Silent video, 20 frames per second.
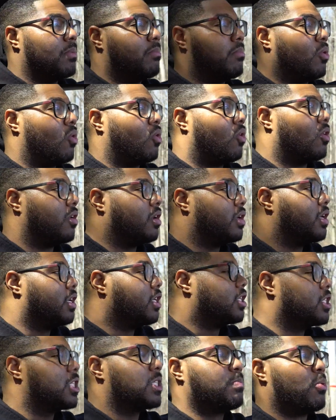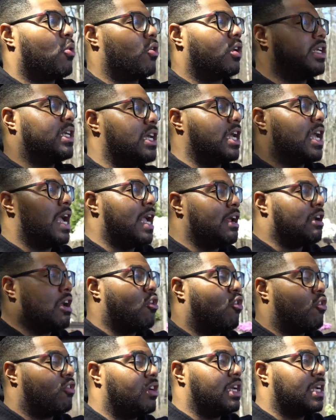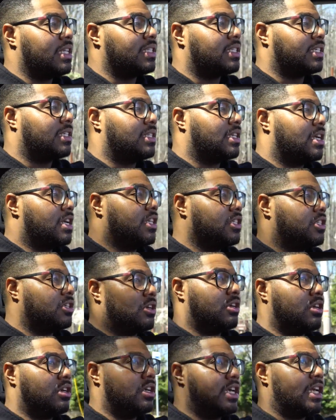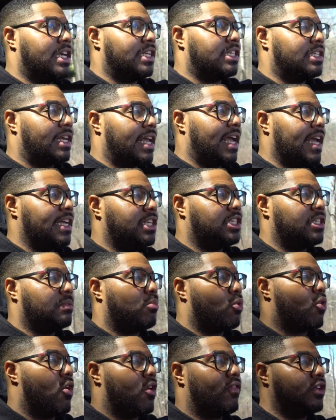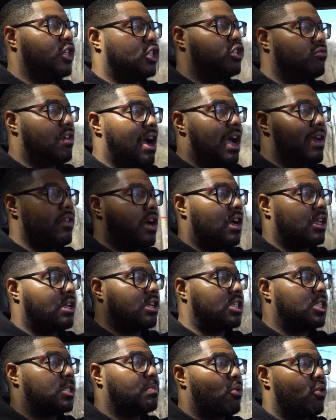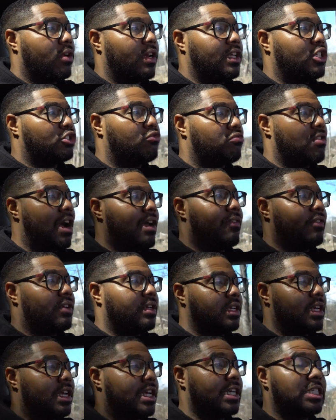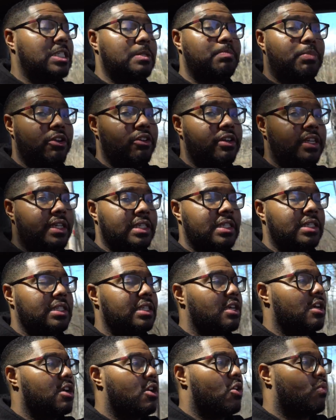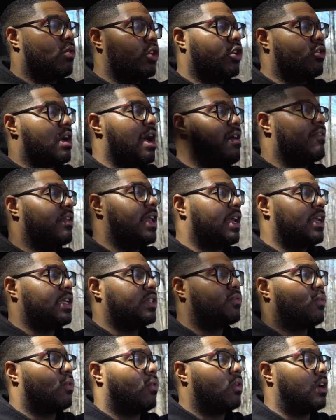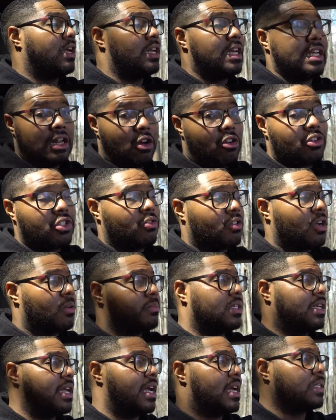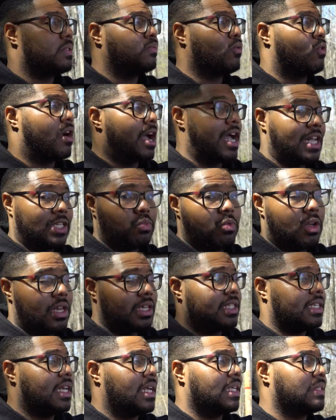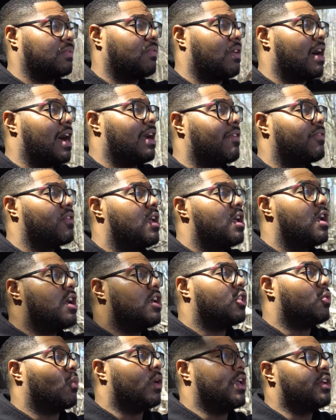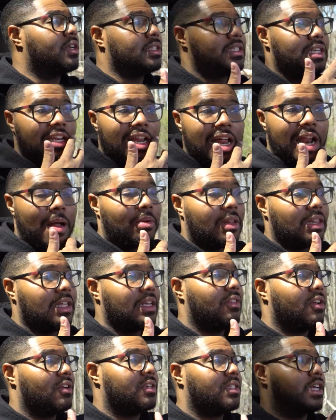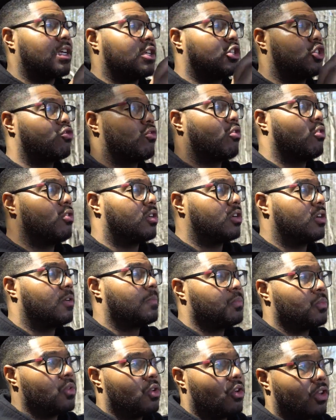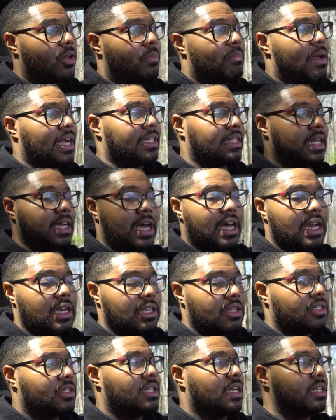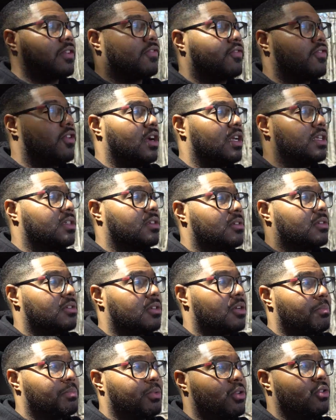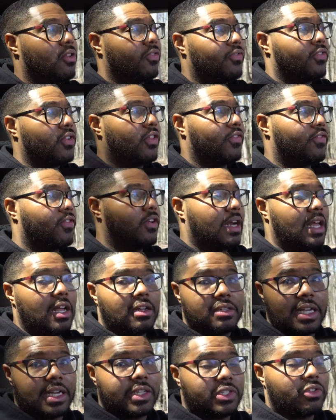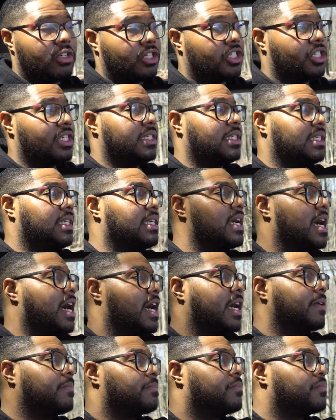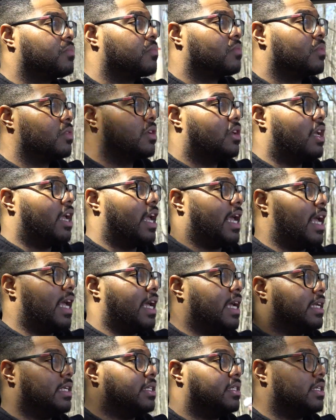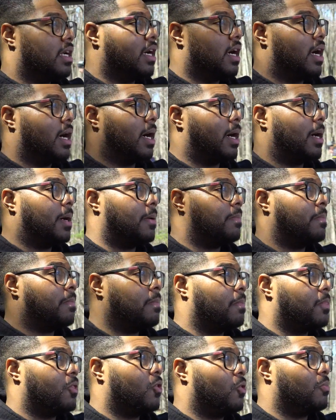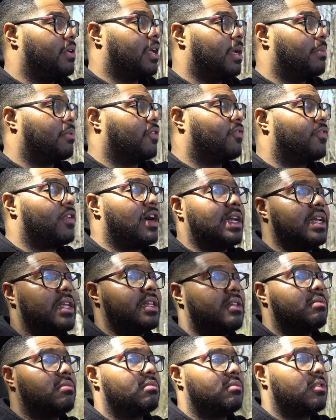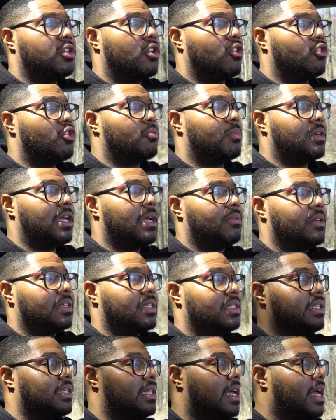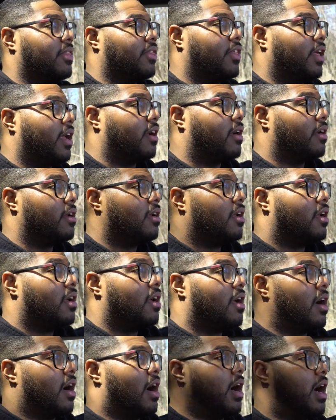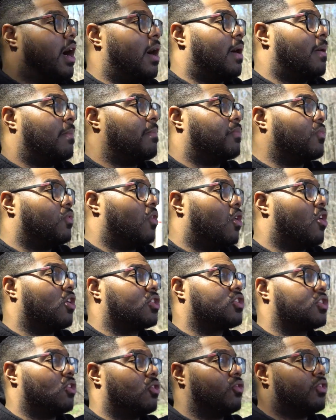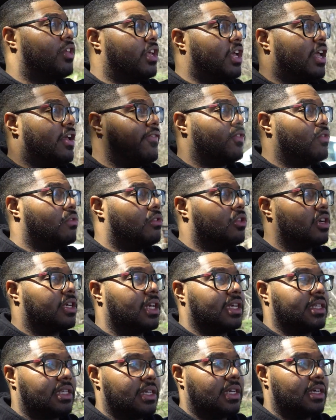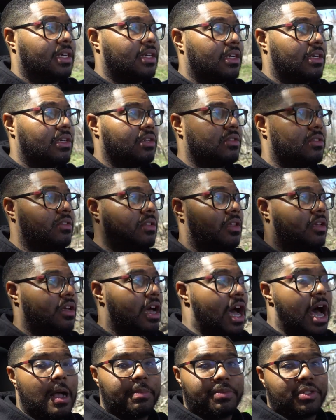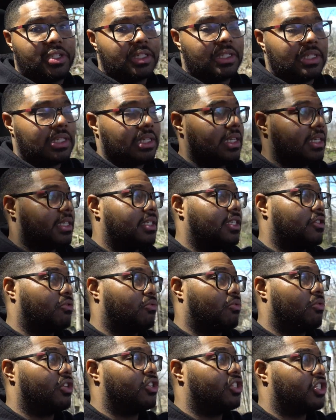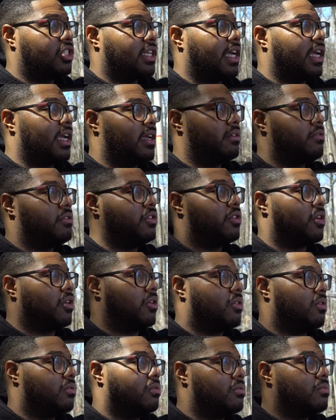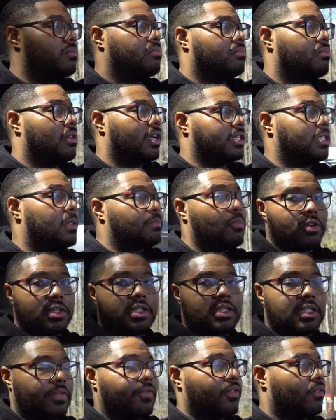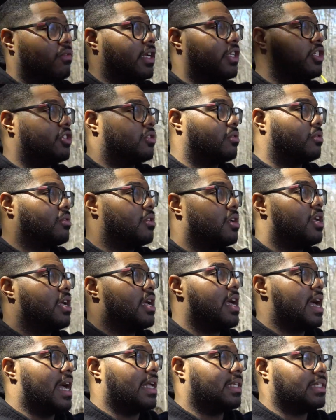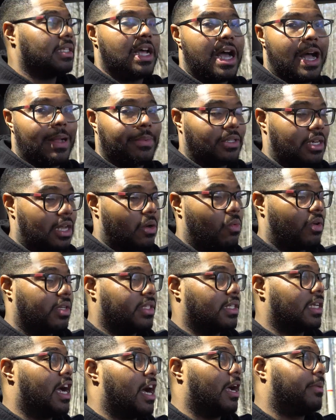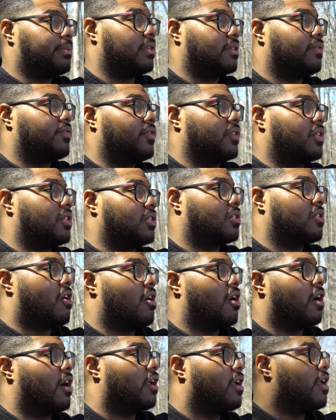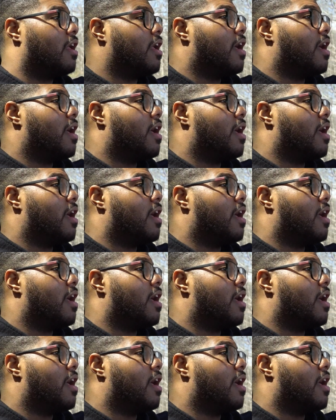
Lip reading: bit more sporty oriented to engage in more of a sporty driving experience when you have an S4, and it also comes in an S4 as well as the S5. The way you can tell that, I believe there is a controller on the back that kind of looks like the front computer for the front hell decks on a GTI, and you'll be able to find it, you know, you'll be able to see that there. Also, if you look at the options list, it would say, you know, like sports differential as an option. That was an option for this car.